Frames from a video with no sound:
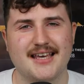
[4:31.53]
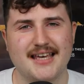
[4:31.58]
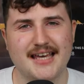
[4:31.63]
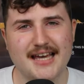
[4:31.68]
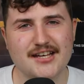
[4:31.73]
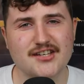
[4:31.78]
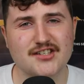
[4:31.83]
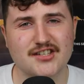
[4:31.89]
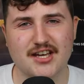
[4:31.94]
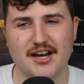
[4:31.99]
He
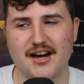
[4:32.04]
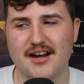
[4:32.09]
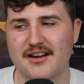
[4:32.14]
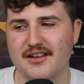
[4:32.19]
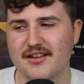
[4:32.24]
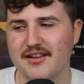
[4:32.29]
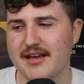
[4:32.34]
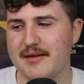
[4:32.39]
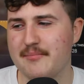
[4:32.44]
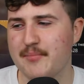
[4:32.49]
is
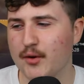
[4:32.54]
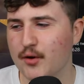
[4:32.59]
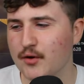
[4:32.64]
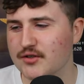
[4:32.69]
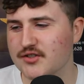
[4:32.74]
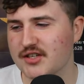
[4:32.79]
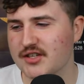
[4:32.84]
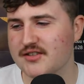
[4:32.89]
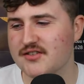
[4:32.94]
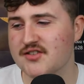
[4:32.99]
currently
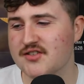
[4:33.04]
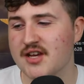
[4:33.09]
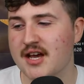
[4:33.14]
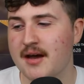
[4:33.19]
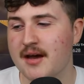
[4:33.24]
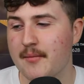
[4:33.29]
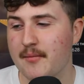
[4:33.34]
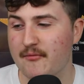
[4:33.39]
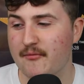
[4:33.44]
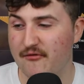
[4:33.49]
Bolton's
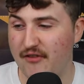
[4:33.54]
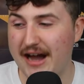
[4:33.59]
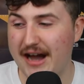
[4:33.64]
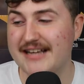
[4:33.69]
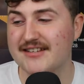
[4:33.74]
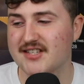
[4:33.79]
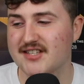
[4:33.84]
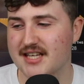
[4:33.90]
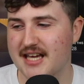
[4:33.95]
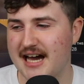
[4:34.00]

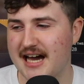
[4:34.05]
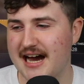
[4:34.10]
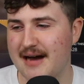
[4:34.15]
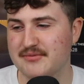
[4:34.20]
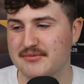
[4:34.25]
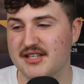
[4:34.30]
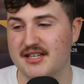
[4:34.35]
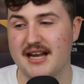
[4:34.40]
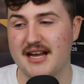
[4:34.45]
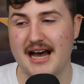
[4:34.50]

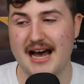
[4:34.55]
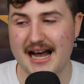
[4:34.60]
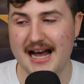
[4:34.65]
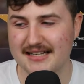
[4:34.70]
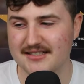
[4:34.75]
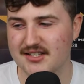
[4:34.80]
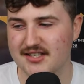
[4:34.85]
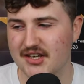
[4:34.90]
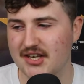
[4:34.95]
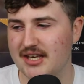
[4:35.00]
vice-captain
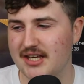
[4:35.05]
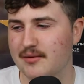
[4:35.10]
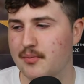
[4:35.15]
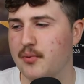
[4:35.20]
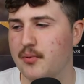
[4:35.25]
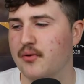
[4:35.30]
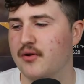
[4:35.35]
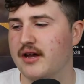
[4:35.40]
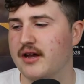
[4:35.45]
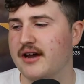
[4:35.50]
and key
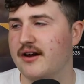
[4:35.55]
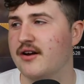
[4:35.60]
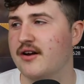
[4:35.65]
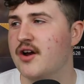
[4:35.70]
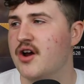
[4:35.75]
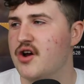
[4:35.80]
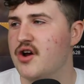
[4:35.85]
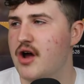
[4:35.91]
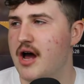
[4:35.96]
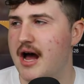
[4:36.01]
player
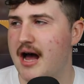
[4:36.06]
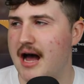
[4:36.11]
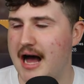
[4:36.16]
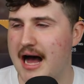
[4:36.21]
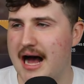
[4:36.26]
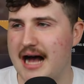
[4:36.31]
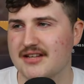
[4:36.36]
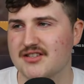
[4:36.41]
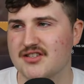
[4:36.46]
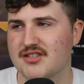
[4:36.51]

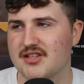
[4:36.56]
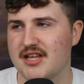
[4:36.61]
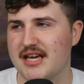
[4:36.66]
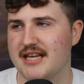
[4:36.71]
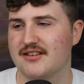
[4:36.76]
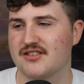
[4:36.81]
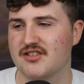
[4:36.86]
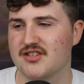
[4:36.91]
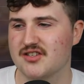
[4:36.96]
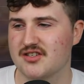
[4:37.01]
as
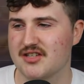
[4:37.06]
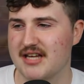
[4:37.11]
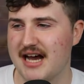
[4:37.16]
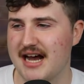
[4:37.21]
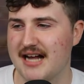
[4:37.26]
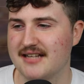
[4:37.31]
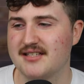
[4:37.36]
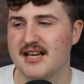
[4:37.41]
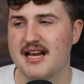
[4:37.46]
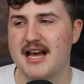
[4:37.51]
things
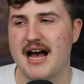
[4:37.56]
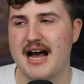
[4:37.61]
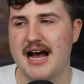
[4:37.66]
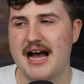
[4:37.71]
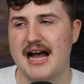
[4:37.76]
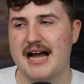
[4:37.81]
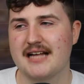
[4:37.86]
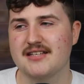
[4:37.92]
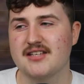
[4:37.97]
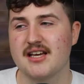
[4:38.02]
stand,
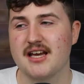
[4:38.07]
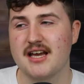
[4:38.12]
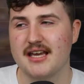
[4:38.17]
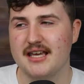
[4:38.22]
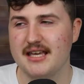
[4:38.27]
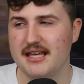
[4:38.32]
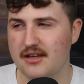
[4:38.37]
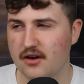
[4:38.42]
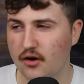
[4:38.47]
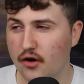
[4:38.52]
and
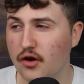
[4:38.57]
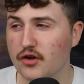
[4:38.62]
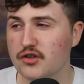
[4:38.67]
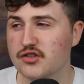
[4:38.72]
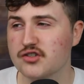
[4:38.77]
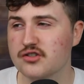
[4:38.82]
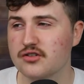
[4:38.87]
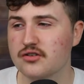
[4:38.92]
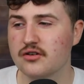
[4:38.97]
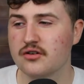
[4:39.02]
he
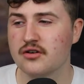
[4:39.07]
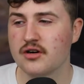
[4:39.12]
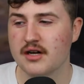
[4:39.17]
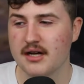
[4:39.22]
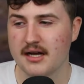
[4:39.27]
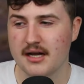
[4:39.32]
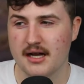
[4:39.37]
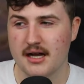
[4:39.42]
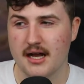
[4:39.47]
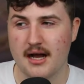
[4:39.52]
also
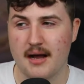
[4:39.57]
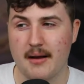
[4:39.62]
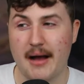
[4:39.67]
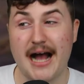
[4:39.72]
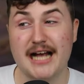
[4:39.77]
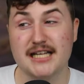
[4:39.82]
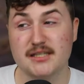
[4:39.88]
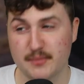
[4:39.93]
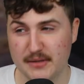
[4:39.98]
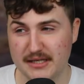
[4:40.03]

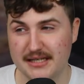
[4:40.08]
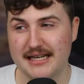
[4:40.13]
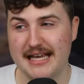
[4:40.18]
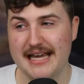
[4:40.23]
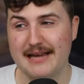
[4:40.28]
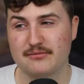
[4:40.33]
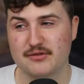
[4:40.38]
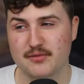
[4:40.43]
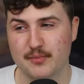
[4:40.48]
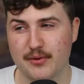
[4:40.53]
has been
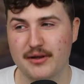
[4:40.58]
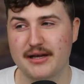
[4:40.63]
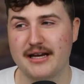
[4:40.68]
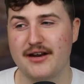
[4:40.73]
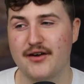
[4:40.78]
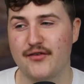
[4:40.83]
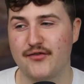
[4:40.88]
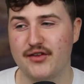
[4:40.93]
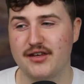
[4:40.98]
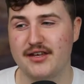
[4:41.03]
named
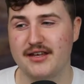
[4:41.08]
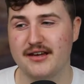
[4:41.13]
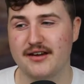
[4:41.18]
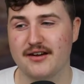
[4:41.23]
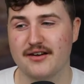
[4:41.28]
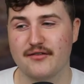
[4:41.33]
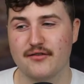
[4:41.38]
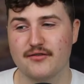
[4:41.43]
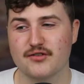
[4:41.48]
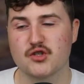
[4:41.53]
Player of the
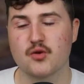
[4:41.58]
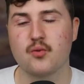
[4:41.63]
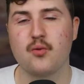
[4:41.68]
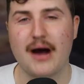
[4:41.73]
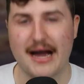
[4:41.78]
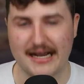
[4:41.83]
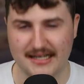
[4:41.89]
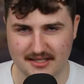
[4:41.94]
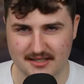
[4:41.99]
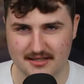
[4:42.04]
Year
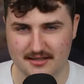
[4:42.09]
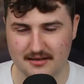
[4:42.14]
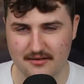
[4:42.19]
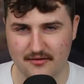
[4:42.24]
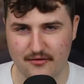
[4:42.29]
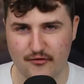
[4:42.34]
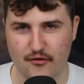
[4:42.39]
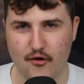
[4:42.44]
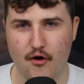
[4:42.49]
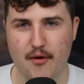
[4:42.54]
twice
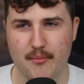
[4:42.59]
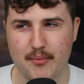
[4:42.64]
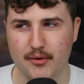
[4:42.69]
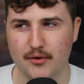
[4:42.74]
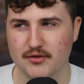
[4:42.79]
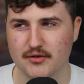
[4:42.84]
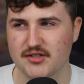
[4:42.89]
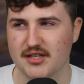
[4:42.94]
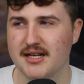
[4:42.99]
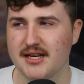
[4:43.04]
for
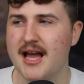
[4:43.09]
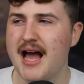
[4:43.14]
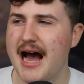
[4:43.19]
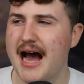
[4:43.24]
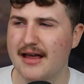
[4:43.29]
Bolton.